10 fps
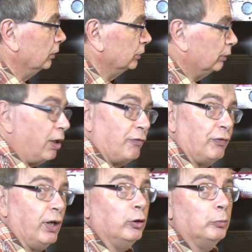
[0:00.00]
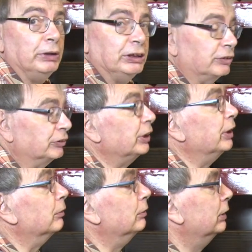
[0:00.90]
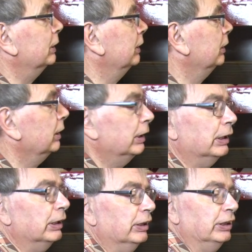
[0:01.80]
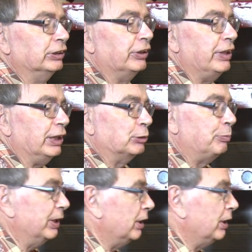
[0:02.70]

So our final piece of steel is the thickest bit